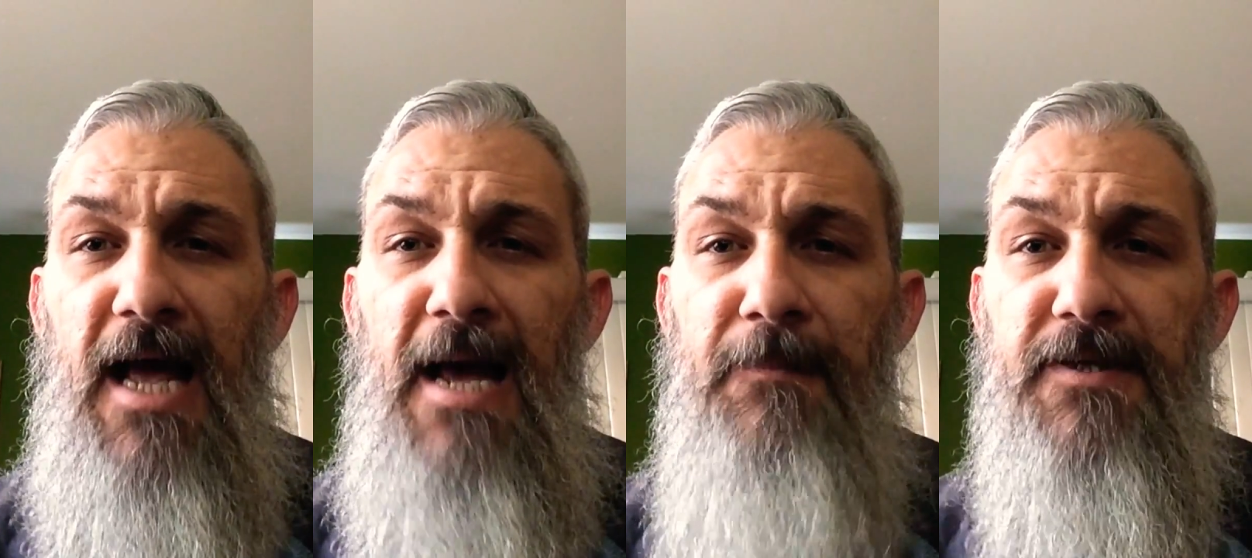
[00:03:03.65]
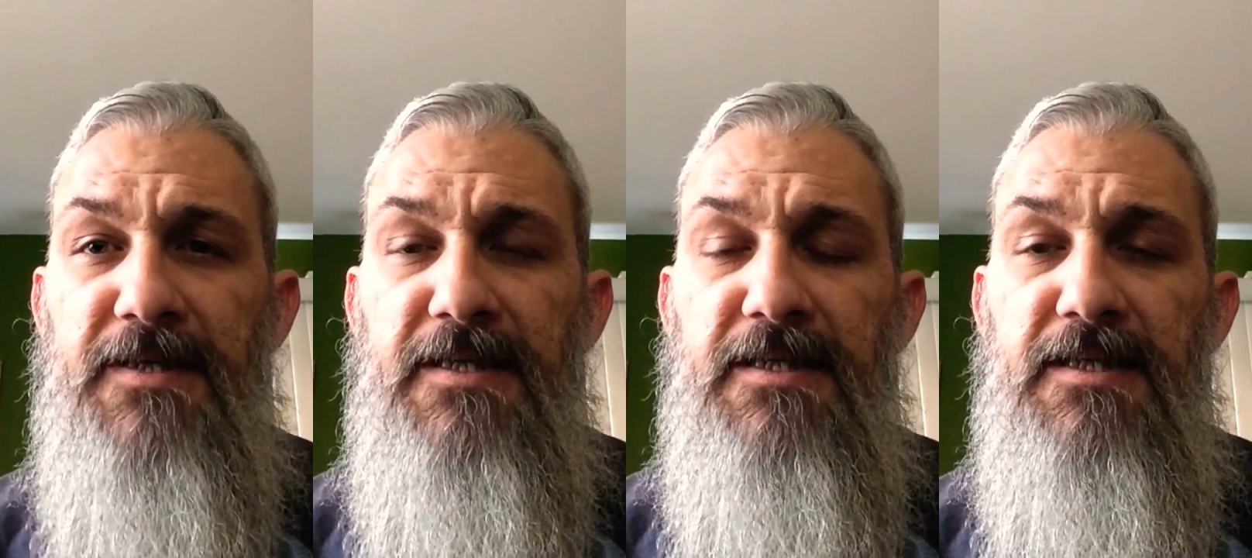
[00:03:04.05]

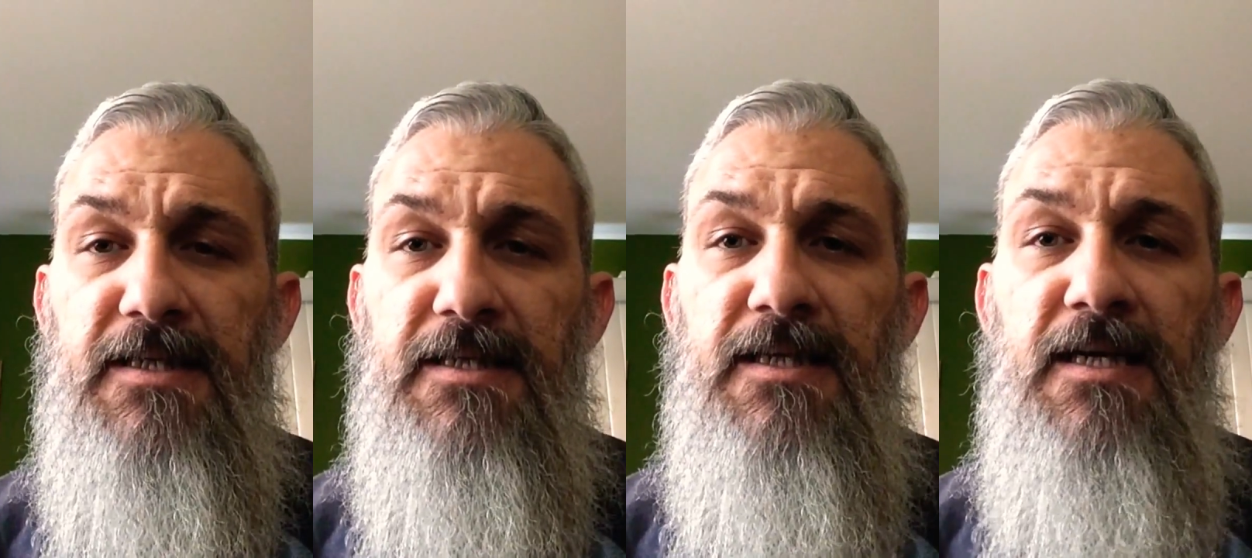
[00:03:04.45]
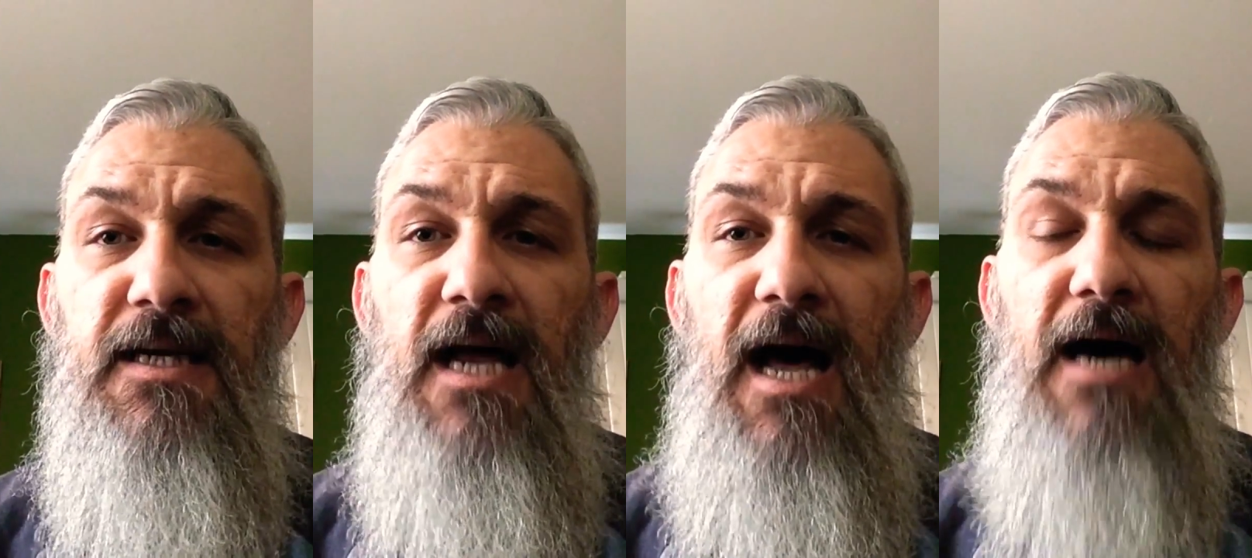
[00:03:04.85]
happens is
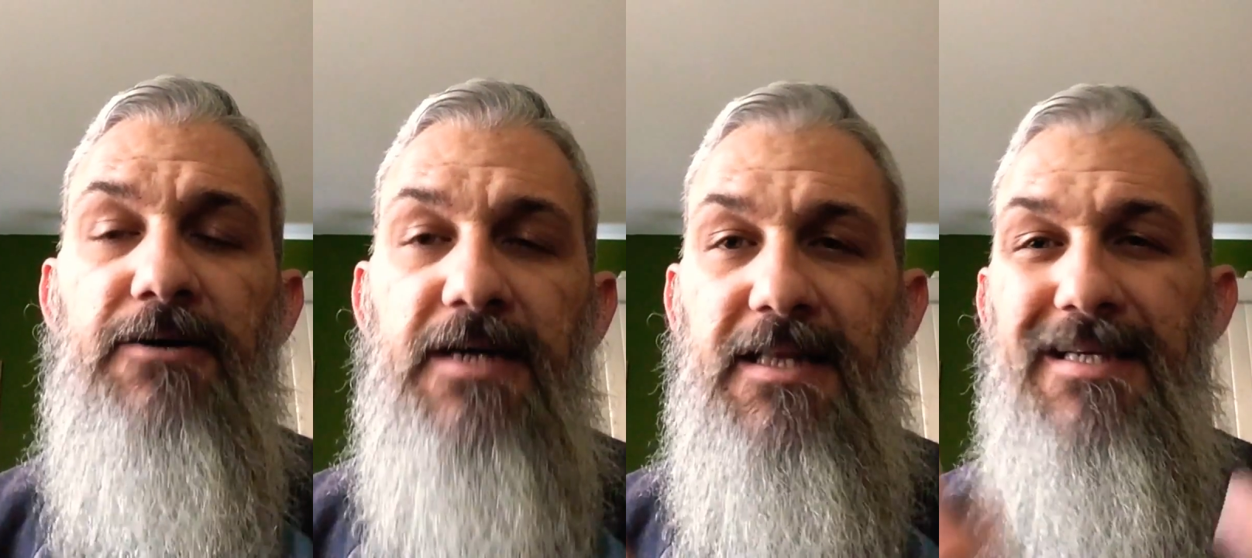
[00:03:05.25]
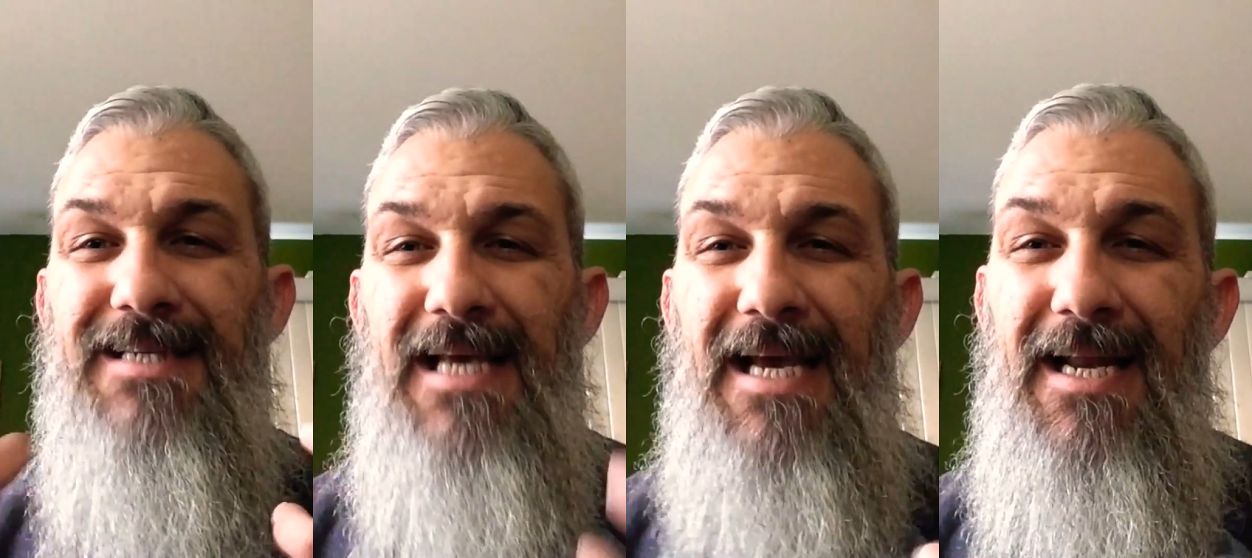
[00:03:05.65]
I'll get
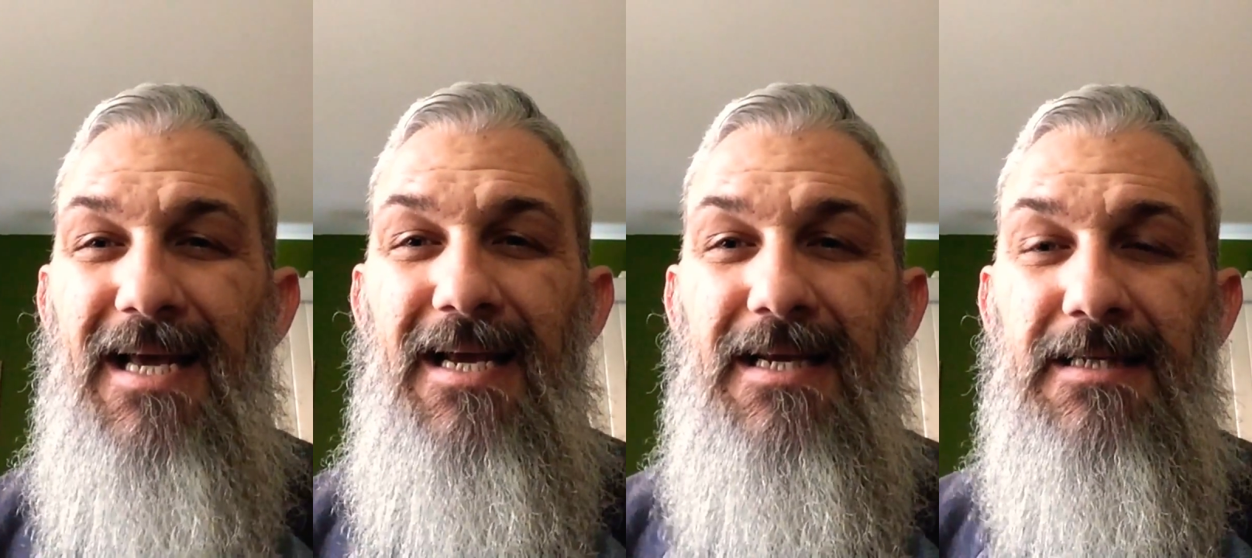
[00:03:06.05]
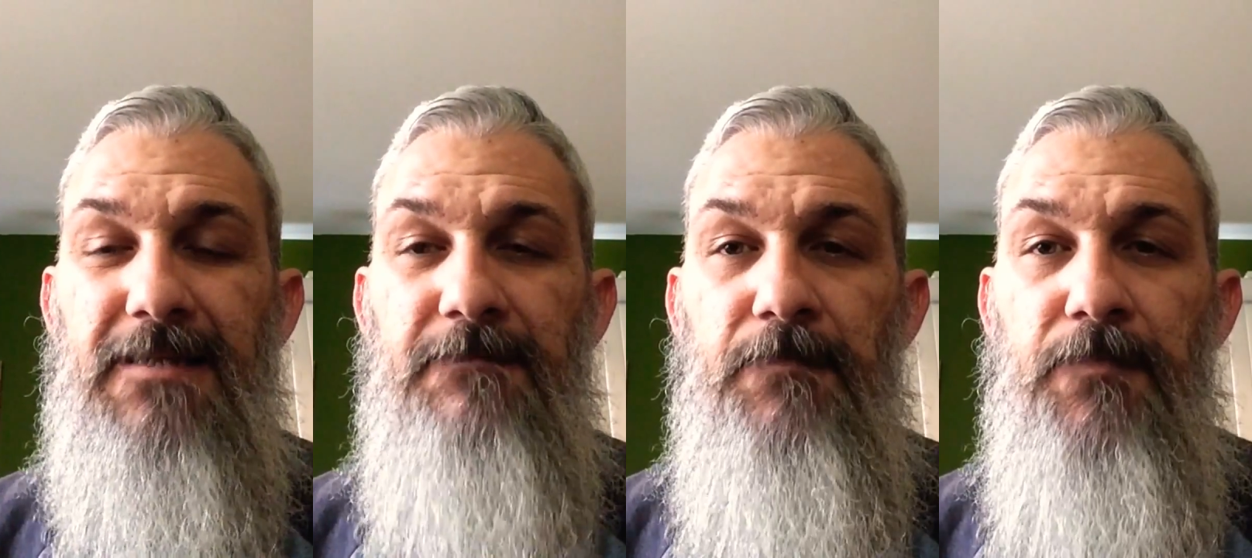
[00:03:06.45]
these headaches